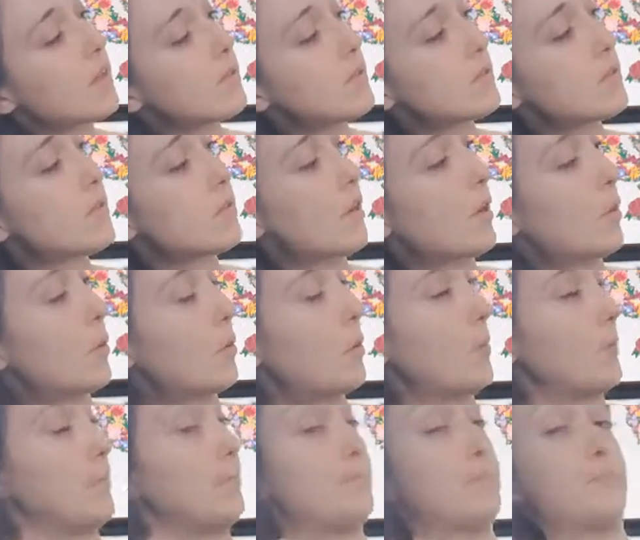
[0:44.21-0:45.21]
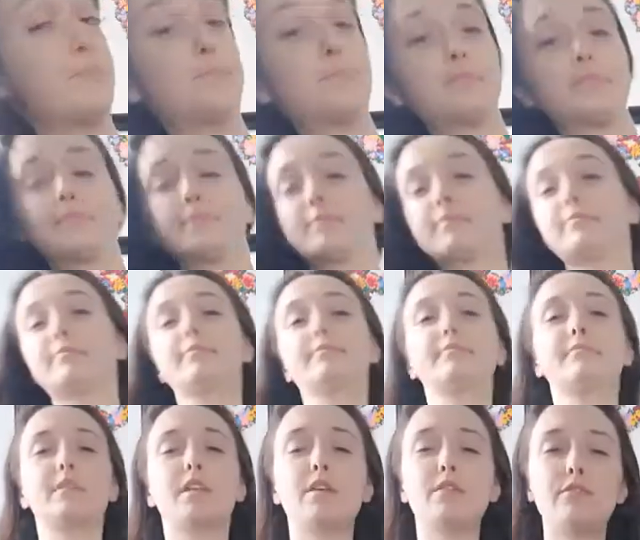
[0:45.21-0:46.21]
So
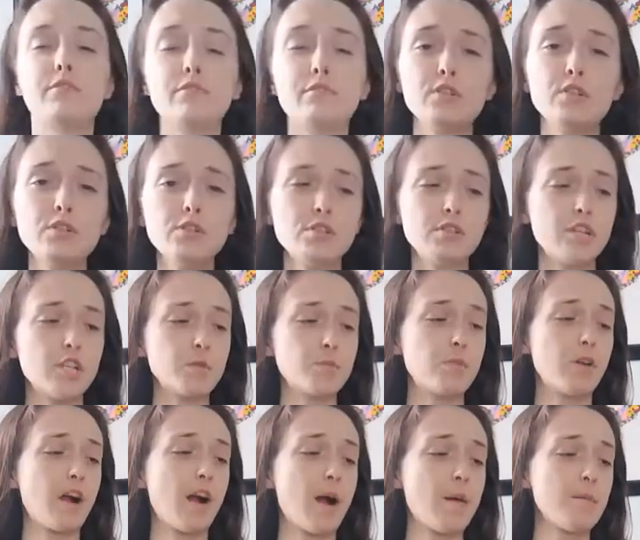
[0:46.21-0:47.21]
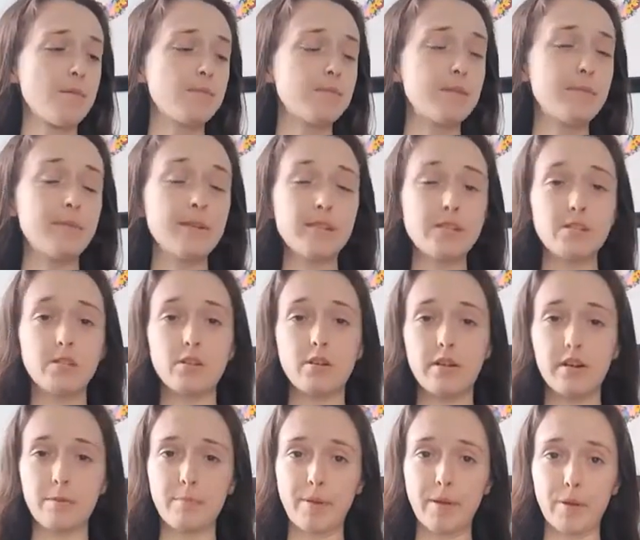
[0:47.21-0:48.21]
first, it's probably best to
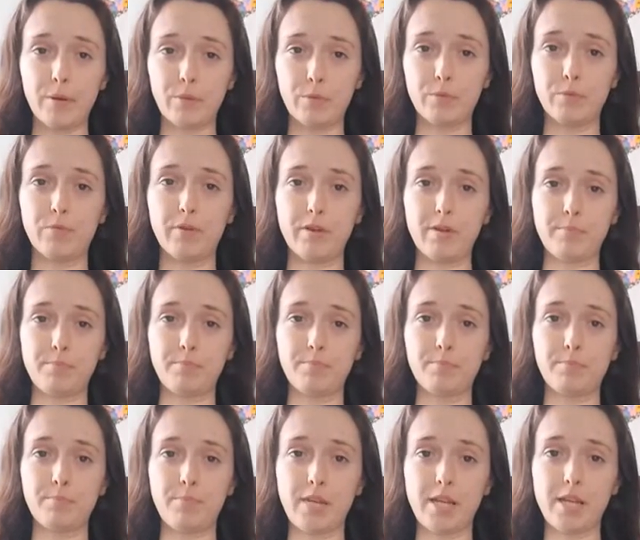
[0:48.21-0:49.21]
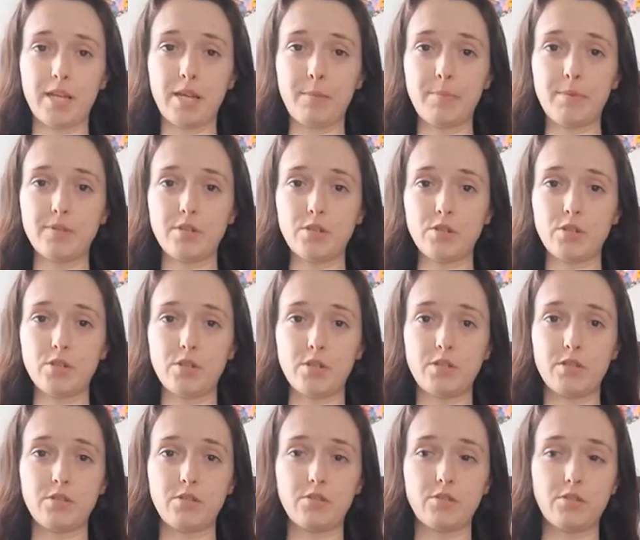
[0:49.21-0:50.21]
talk about what pinky
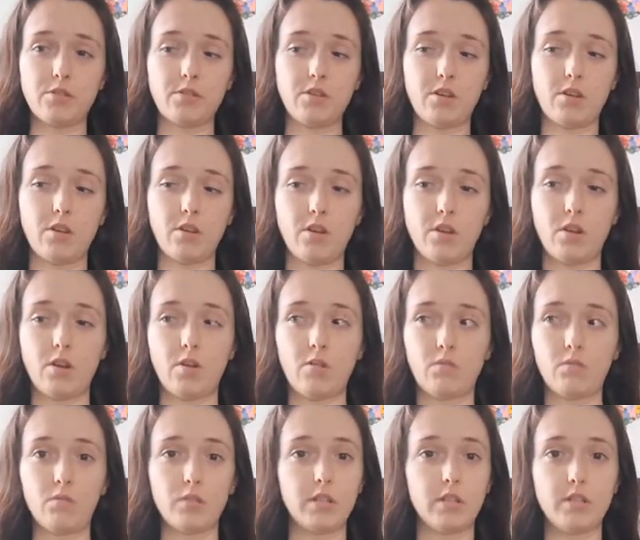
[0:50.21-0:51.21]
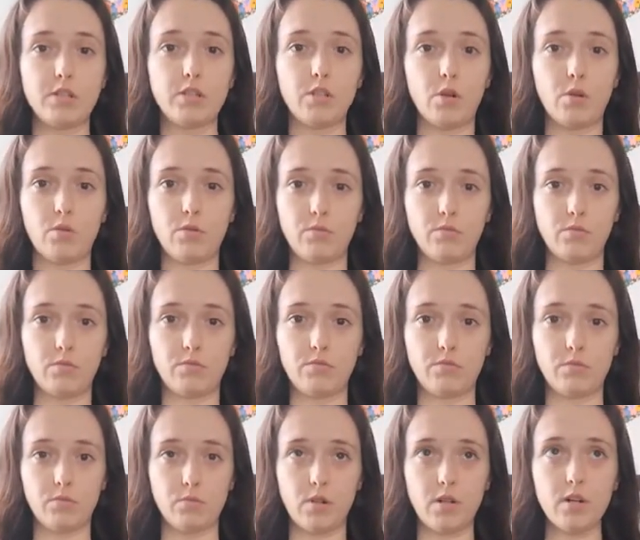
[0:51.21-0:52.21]
positions really don't
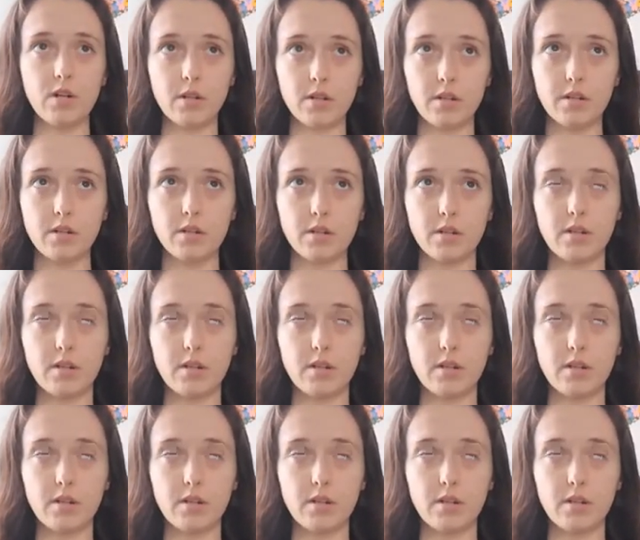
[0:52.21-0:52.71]
work,